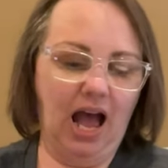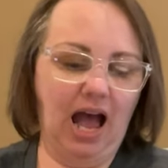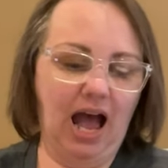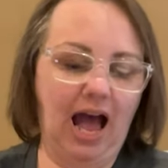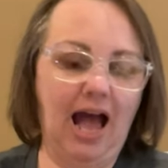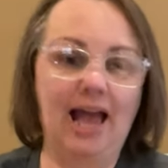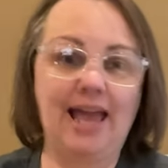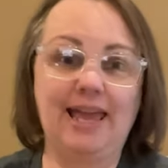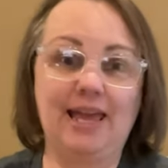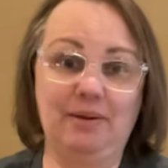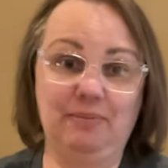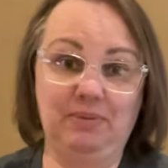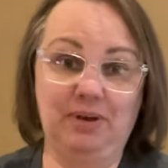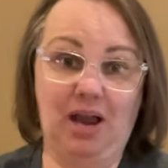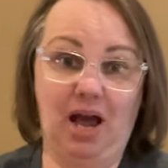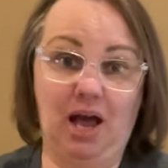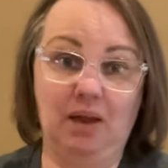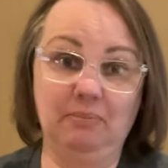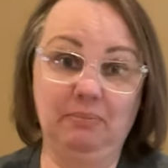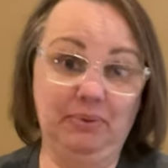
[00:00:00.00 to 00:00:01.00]
I am
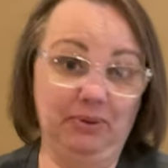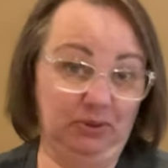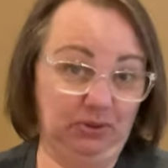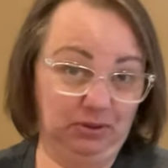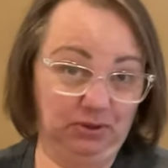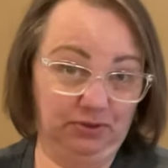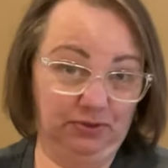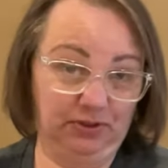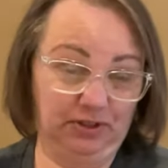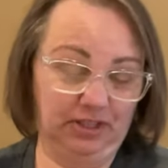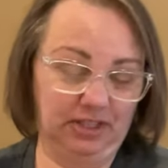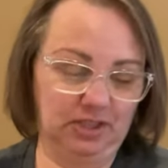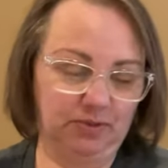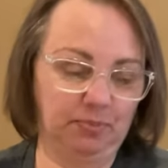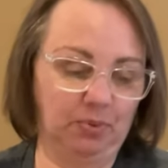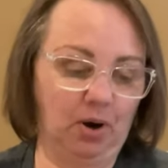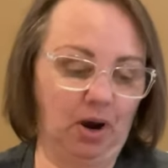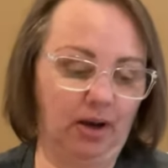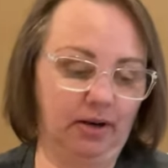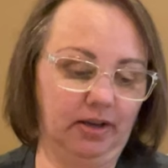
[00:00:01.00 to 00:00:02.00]
not built for this
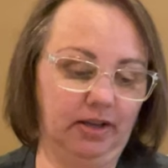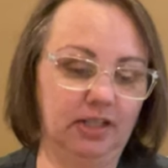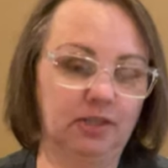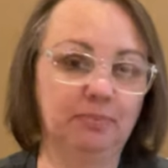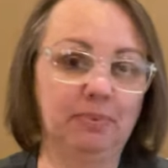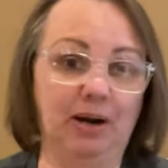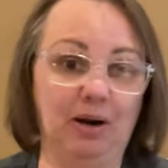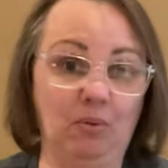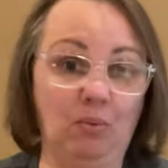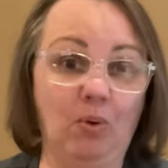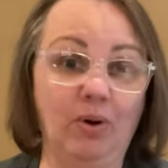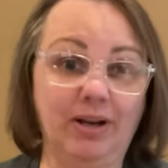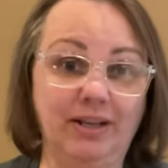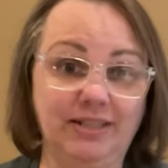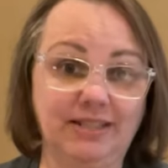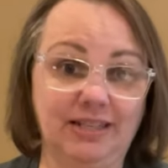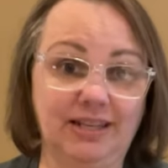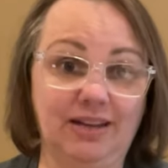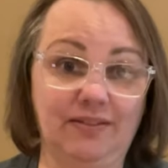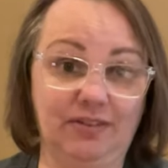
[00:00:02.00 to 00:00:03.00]
product, but I wanted
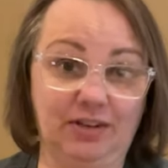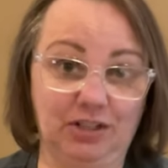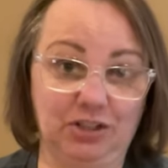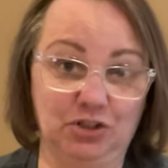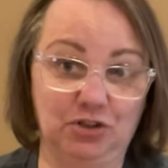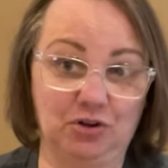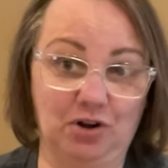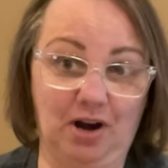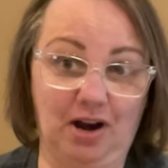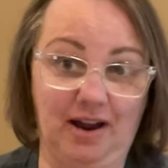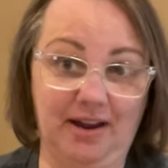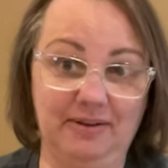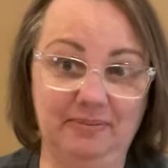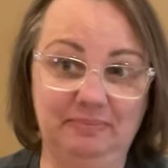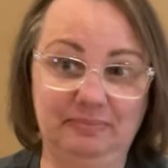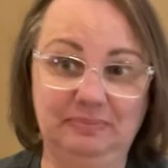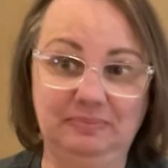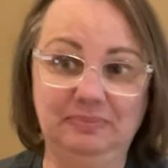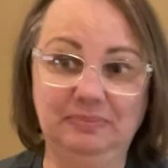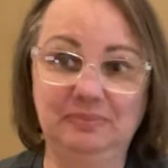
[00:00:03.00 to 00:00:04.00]
to give it a try.
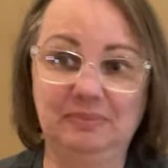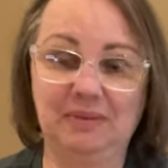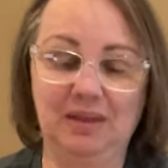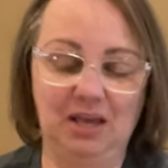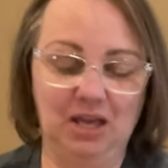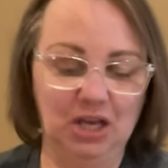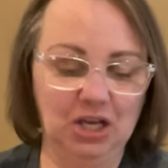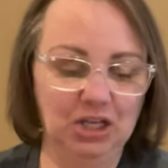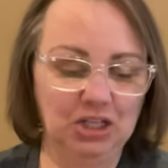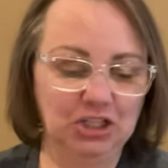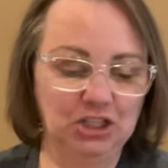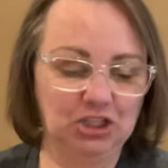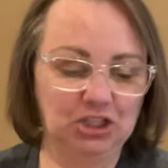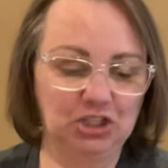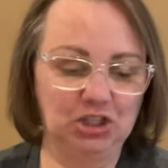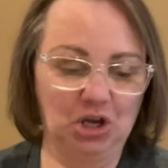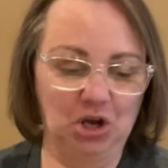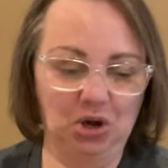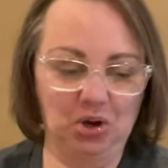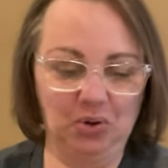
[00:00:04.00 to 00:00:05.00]

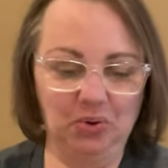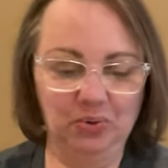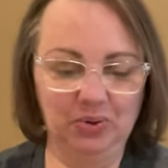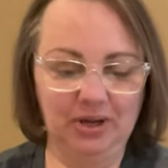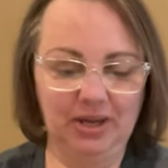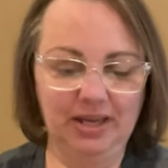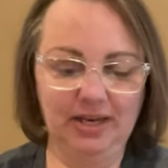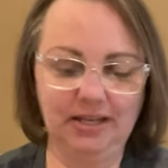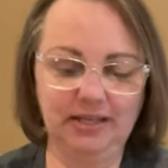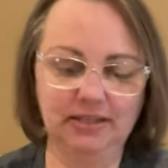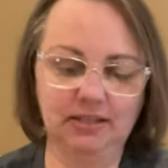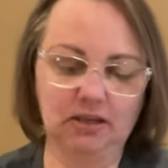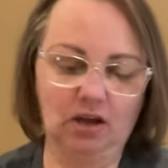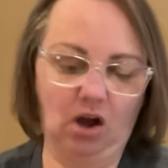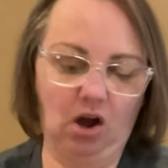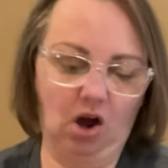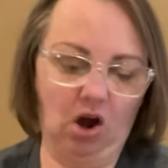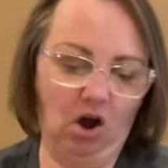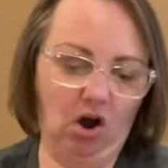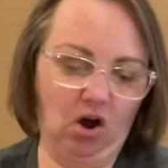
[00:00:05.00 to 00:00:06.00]
So it is
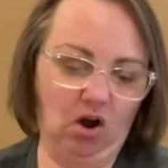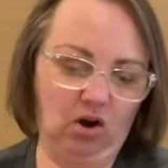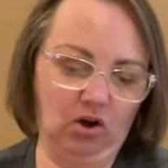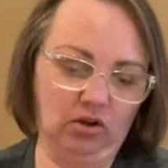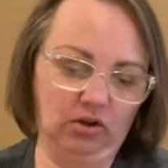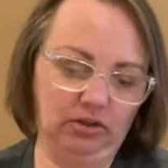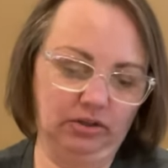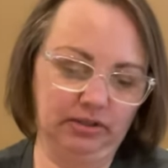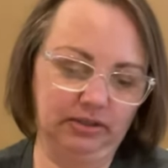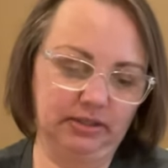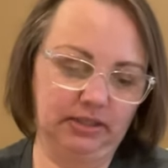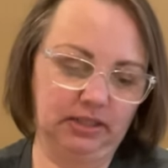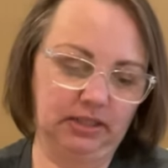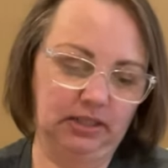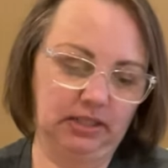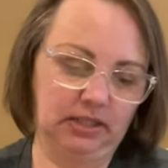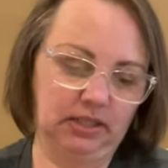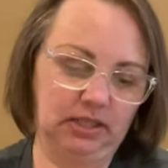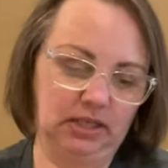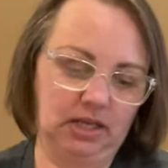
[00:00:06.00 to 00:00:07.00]
called
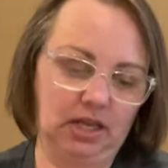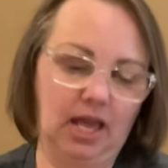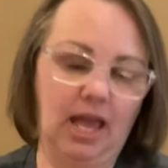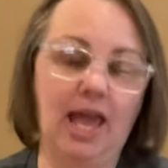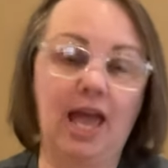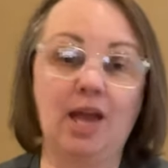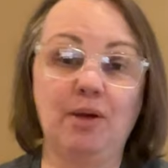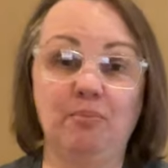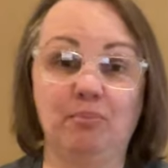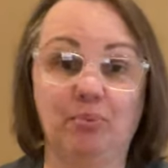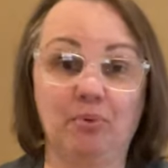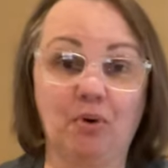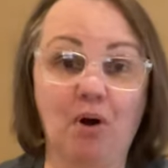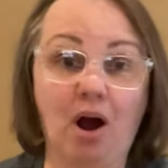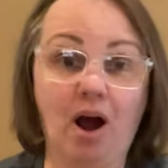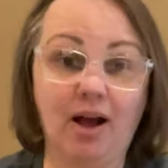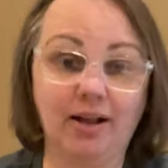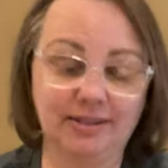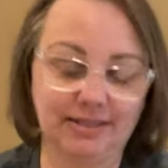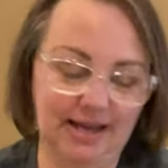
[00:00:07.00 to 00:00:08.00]
a
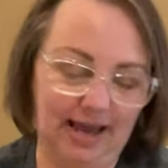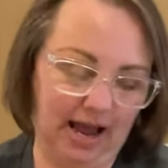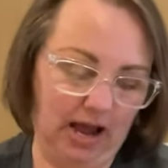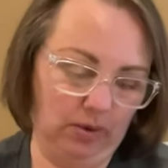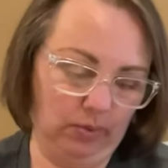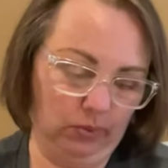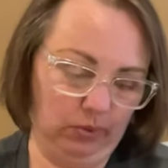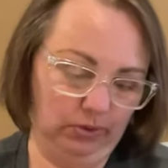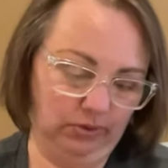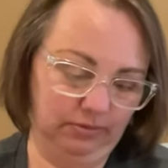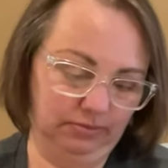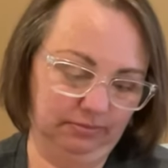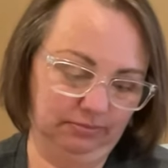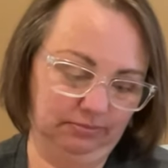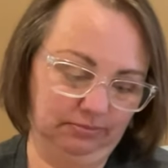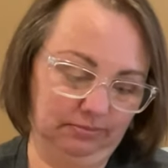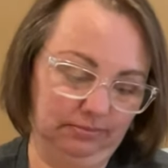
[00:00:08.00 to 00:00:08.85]
bra towel.